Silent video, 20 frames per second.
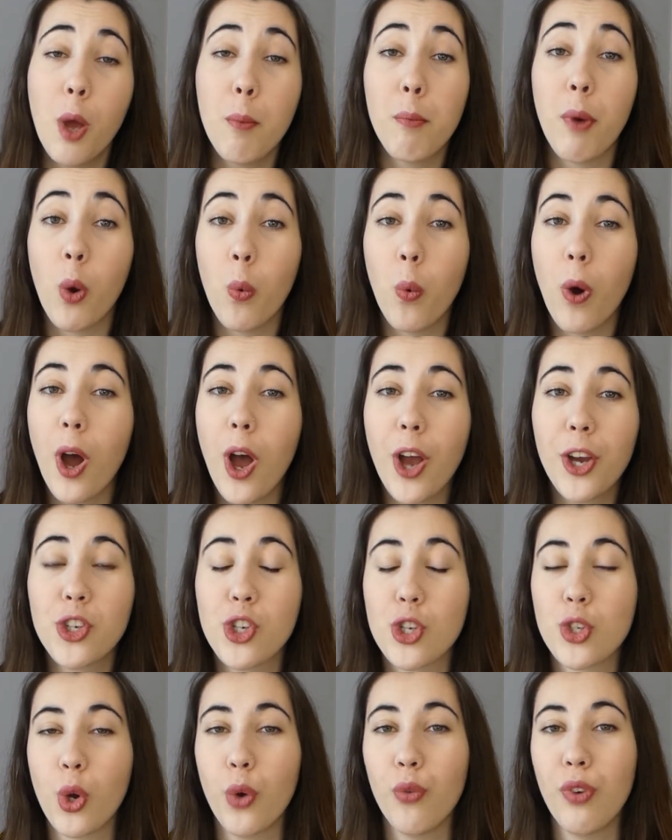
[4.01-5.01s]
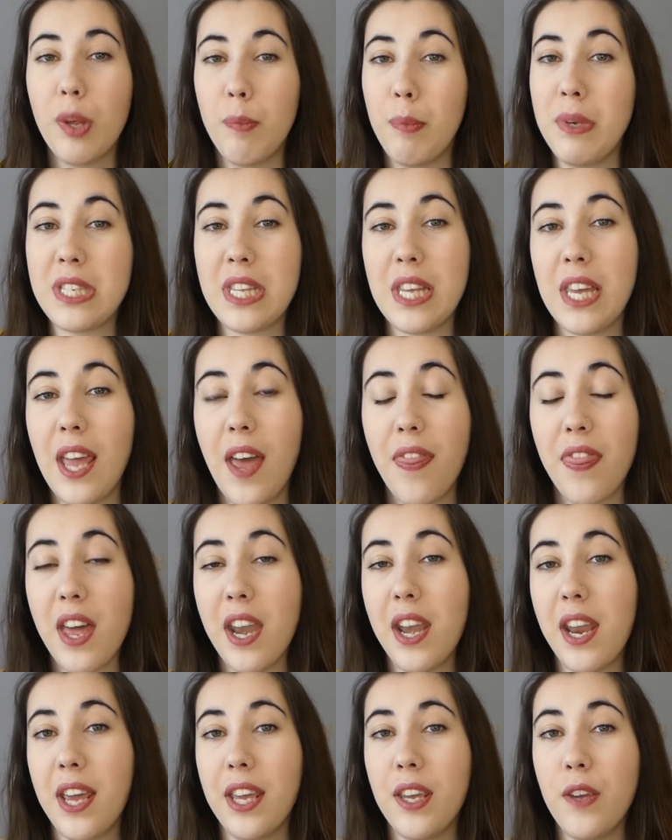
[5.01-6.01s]
My work just got really busy and
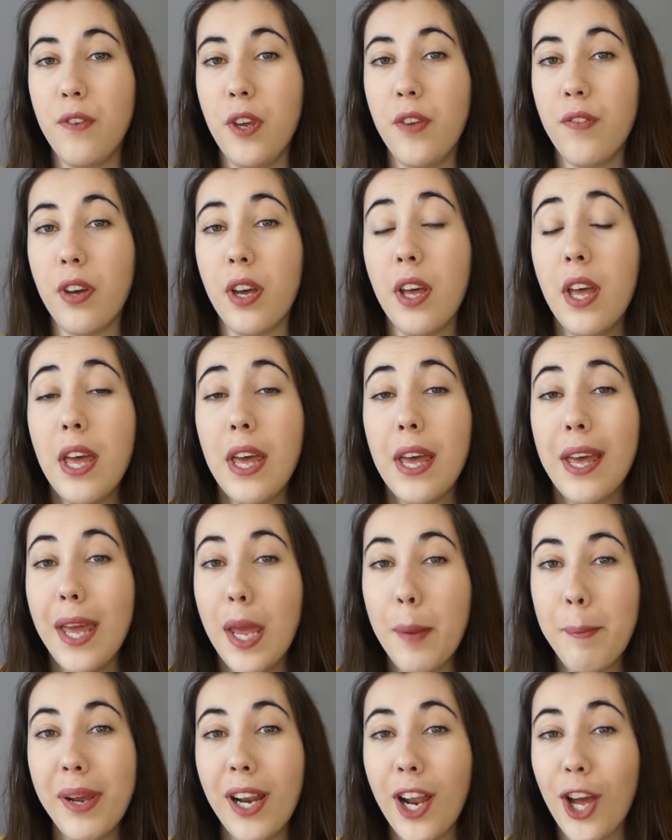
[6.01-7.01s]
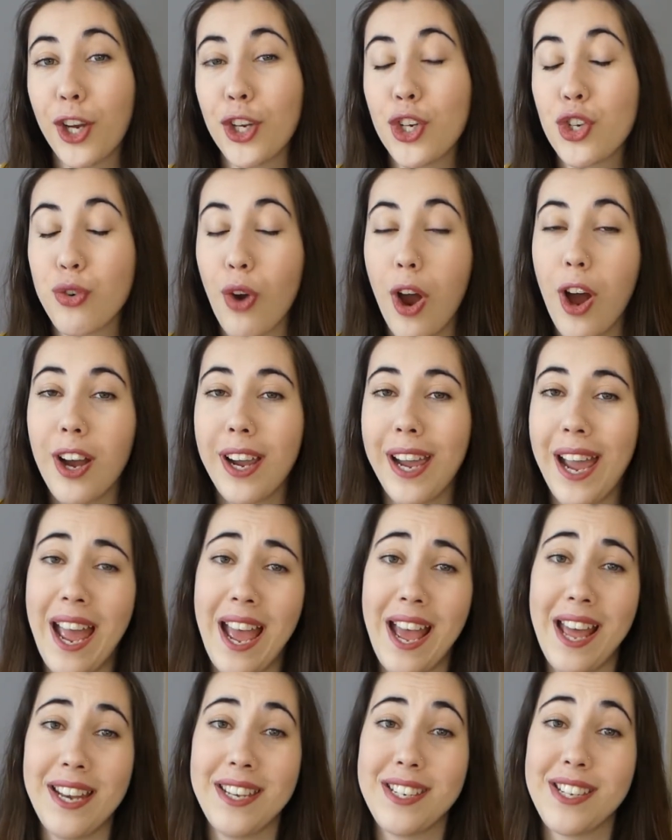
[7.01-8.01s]
then hay fever hit me like a truck
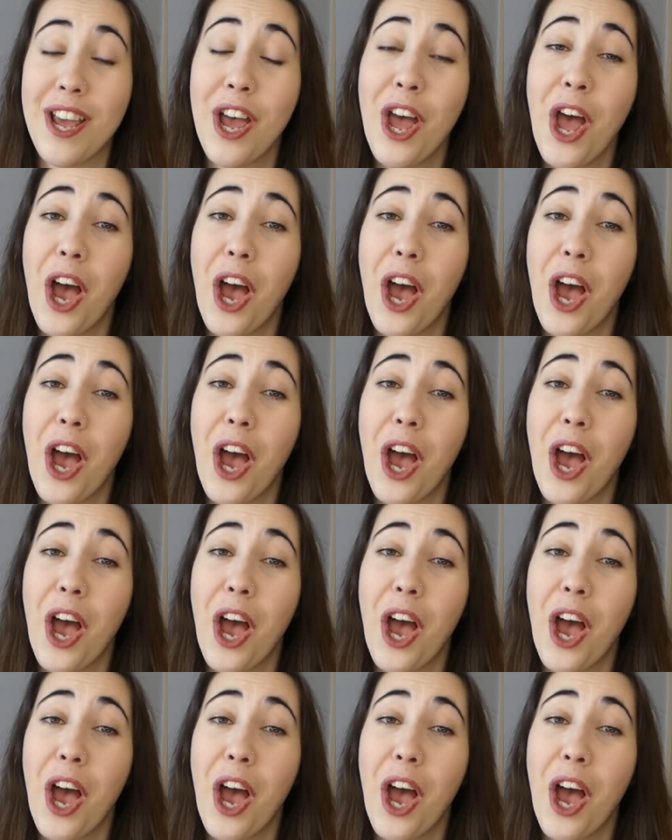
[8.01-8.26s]
and